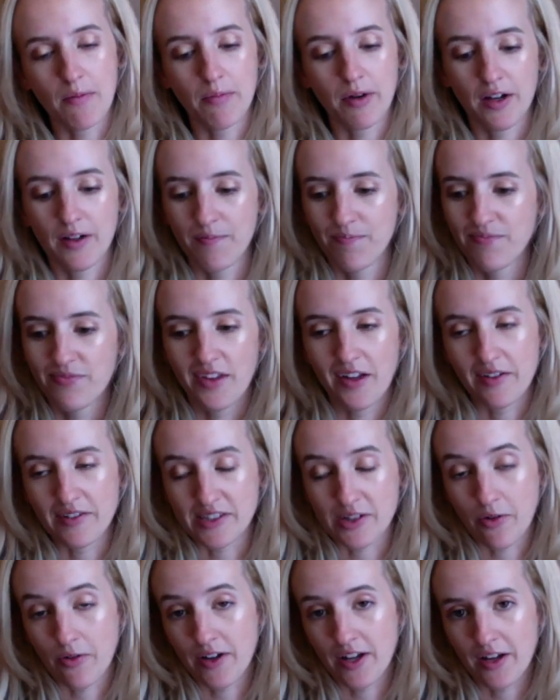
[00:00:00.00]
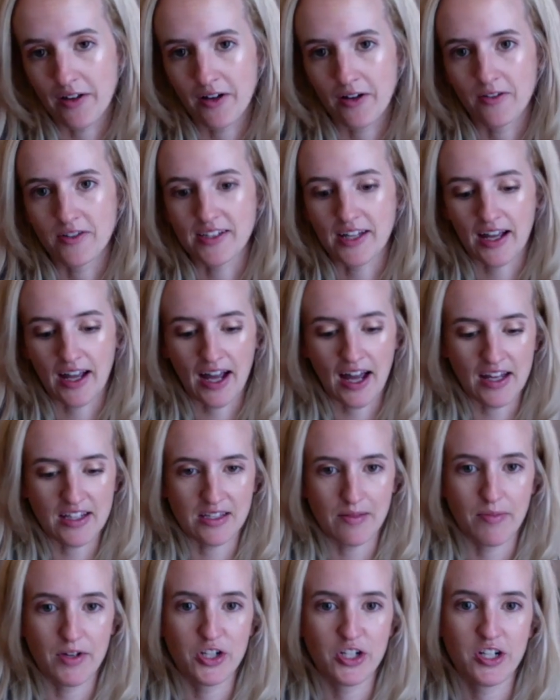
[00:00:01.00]
But I was going, it was like I had
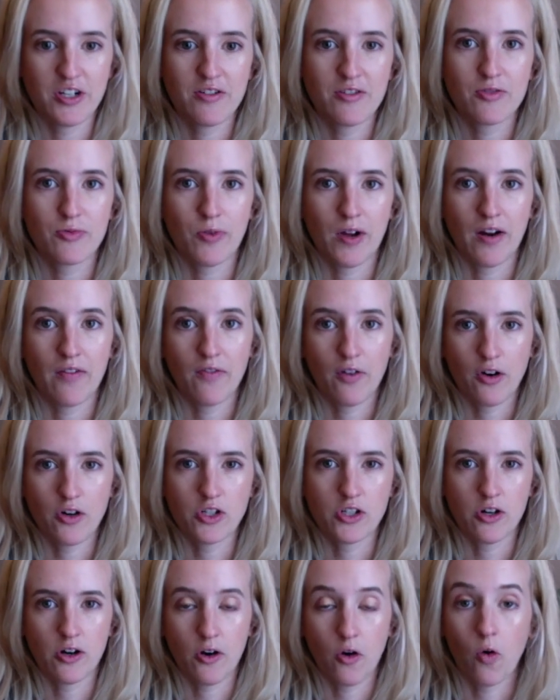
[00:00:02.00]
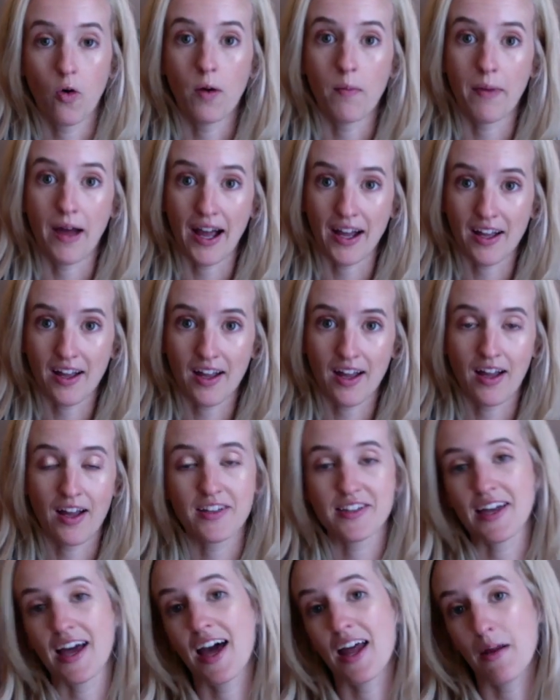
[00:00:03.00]
some issues when I first started going back again
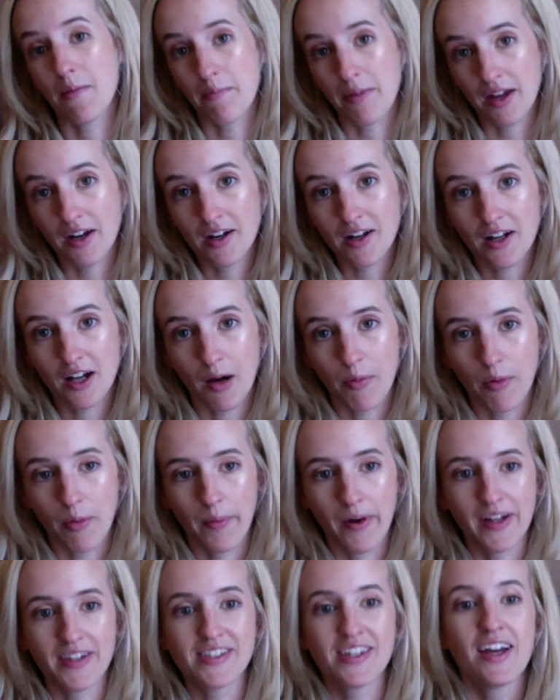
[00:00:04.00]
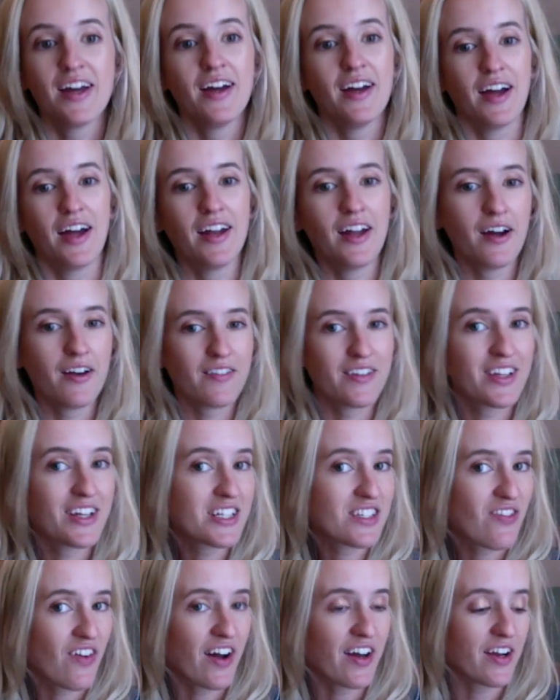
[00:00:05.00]
because I hadn't been in a couple months, and now
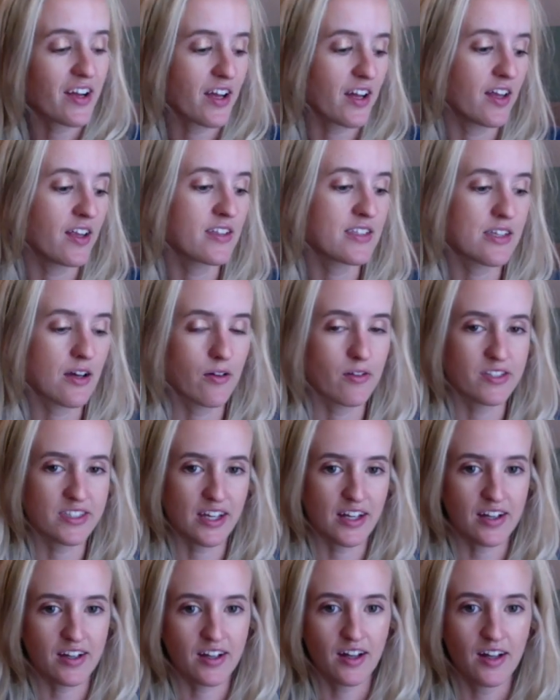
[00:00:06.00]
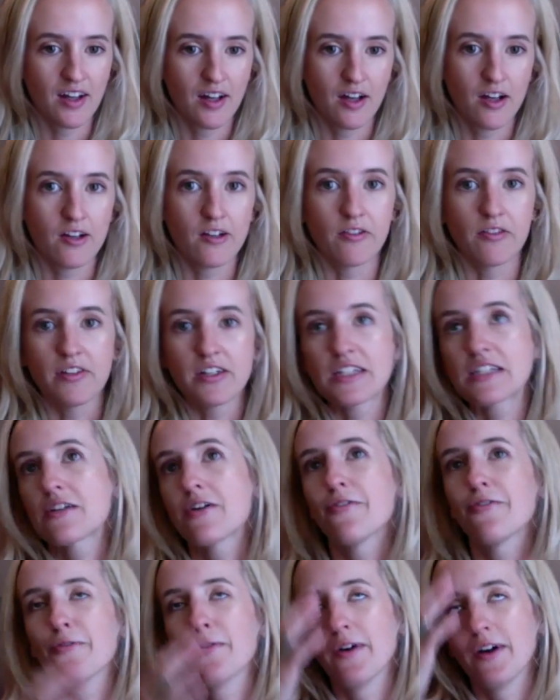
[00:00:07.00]
everything's fine again. So I was like, at least,
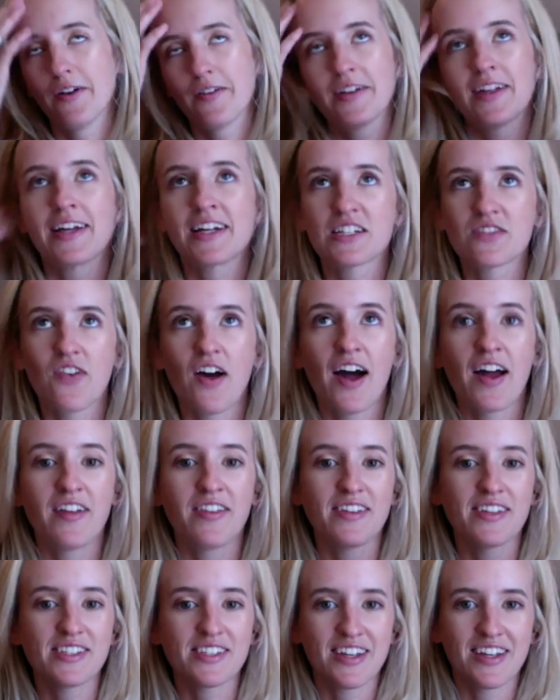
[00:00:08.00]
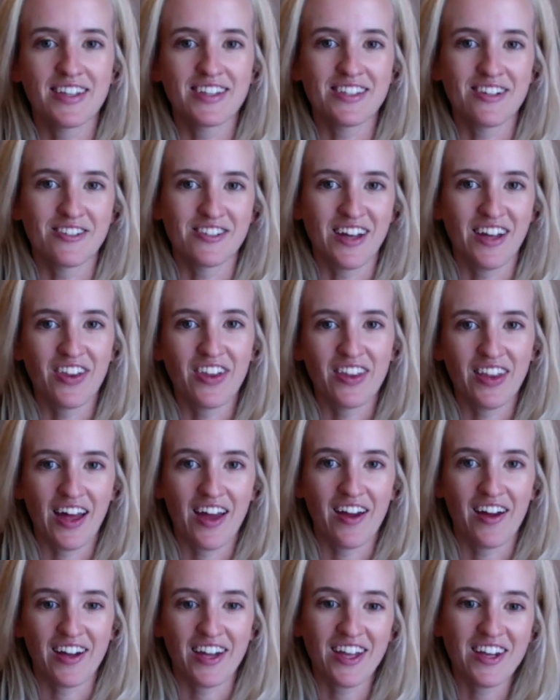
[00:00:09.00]
well, everything's fine in this sense. There's nothing
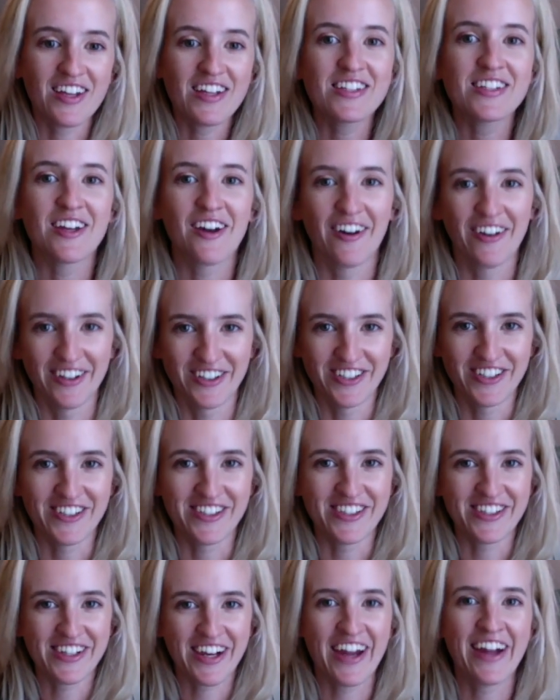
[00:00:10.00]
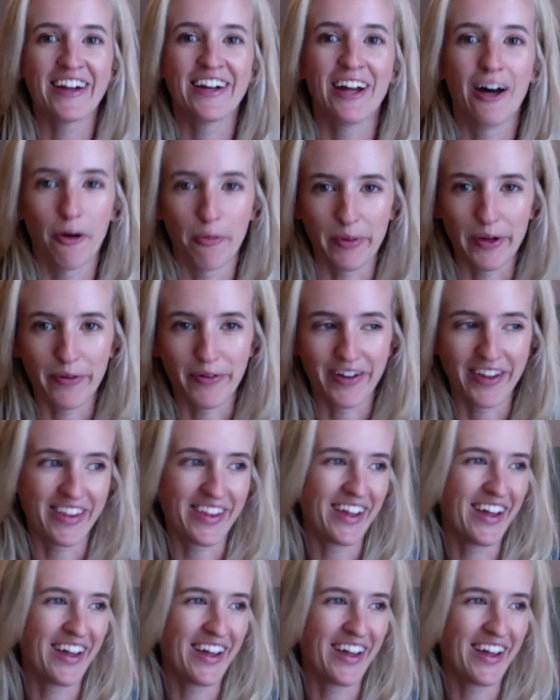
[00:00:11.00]
that a kinesiologist can't help me with.